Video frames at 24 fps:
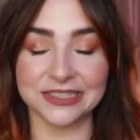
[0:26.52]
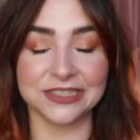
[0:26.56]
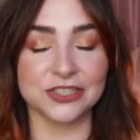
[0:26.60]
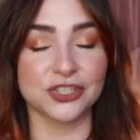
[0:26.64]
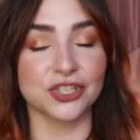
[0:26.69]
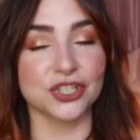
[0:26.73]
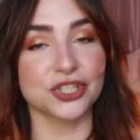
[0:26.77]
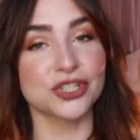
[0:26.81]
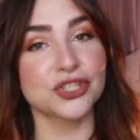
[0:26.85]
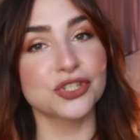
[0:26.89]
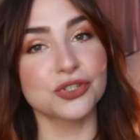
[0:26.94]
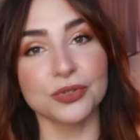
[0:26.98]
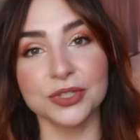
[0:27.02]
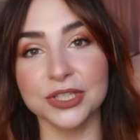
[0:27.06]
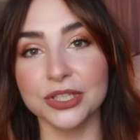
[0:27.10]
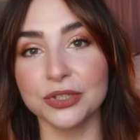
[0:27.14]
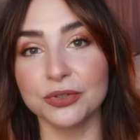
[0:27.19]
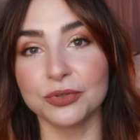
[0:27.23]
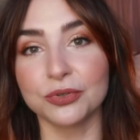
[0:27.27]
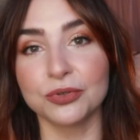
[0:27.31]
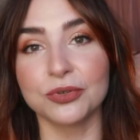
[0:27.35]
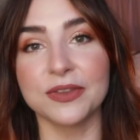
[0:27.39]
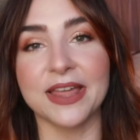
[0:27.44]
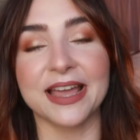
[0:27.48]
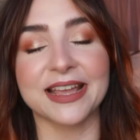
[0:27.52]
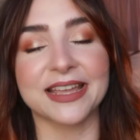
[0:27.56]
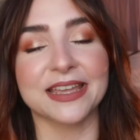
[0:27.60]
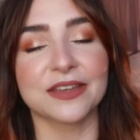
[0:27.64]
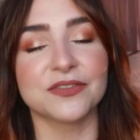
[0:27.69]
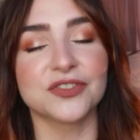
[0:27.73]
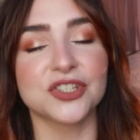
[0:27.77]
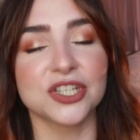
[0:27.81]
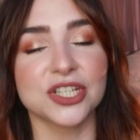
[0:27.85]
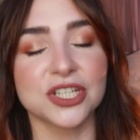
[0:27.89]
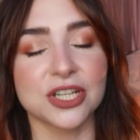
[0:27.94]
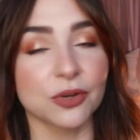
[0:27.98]
Just so you know, that
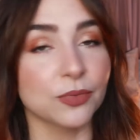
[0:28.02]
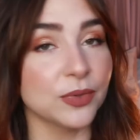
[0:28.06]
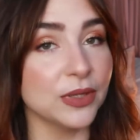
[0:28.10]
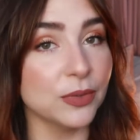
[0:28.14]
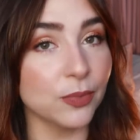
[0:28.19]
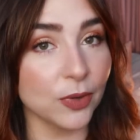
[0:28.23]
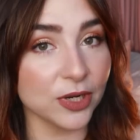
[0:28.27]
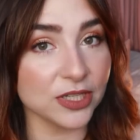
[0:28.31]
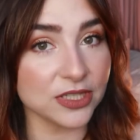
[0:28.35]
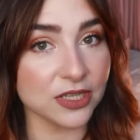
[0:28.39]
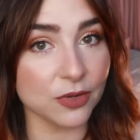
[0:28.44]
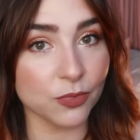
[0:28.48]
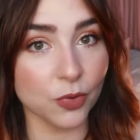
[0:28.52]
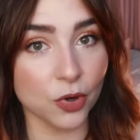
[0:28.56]
gives you your wee word of